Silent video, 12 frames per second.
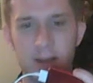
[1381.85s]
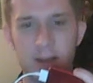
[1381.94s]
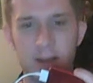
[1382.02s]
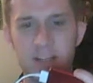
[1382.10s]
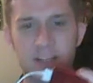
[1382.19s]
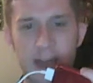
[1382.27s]

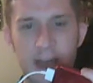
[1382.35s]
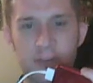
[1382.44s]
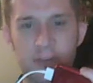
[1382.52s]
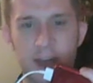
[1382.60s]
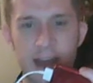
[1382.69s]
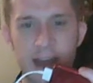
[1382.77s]

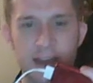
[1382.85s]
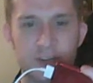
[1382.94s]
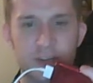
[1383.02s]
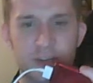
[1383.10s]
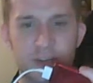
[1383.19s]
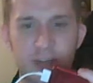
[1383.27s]
Stafford at age
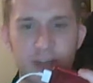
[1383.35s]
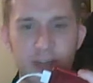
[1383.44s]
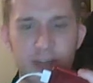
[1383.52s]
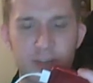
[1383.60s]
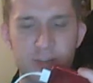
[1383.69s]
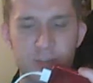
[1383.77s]

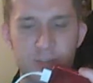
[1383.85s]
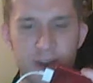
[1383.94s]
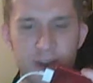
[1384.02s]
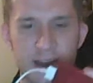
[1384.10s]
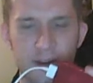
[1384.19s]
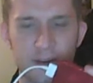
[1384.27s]
25 is pretty
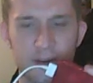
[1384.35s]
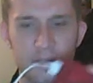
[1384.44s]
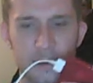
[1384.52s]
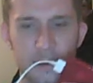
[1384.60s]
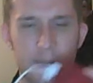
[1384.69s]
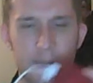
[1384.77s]
darn good.